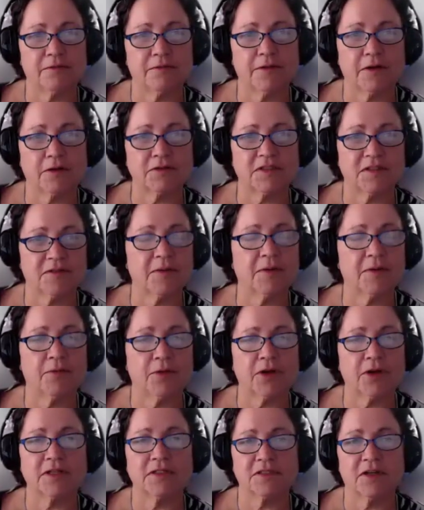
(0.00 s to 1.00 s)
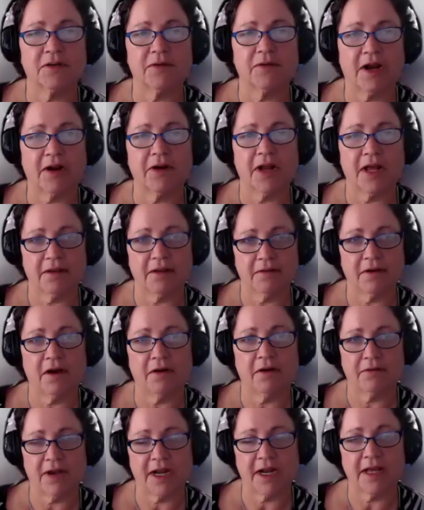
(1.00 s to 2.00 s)
folks have been working so hard on
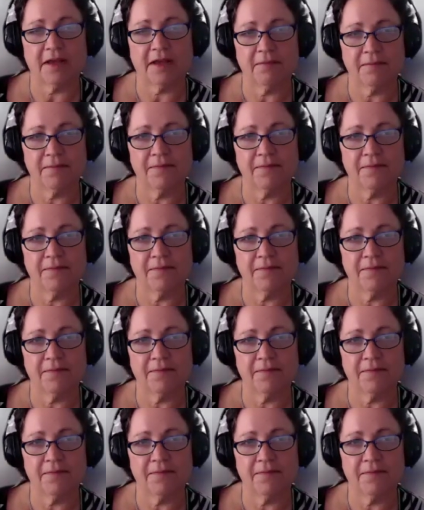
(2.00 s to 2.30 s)
already.